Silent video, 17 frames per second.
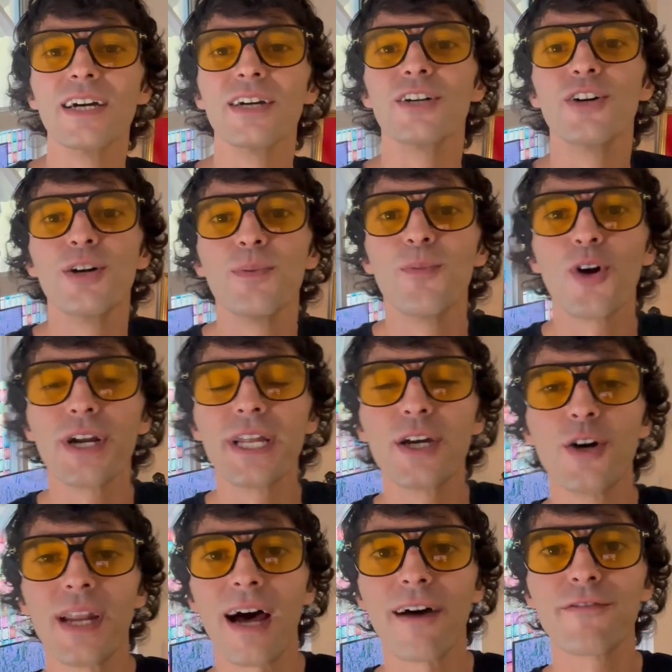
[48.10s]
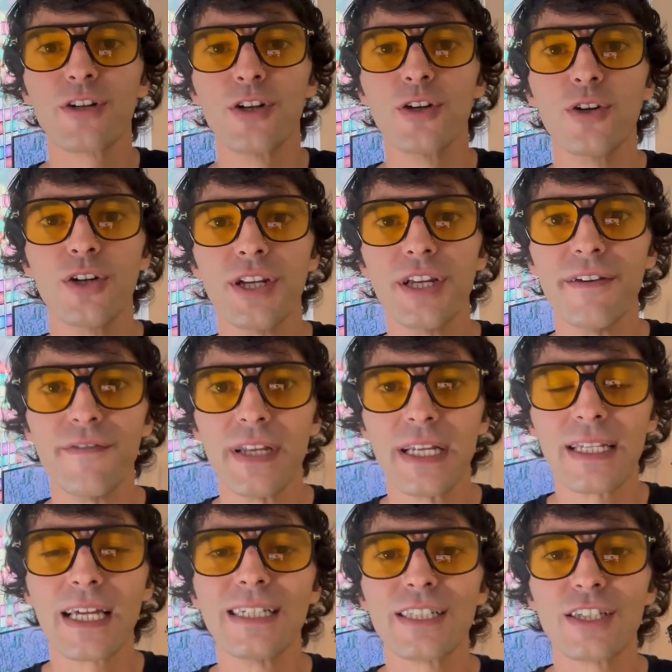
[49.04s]
Good morning, good afternoon, good evening,
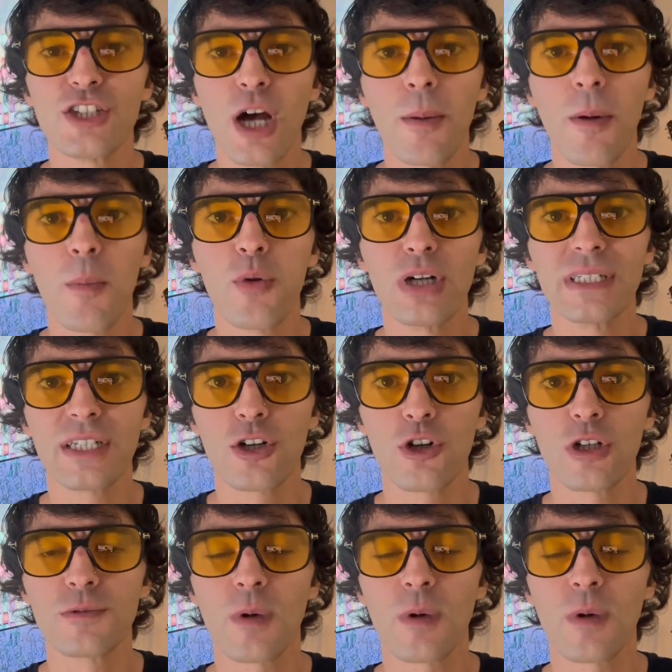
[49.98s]
ladies and gentlemen, boys and girls.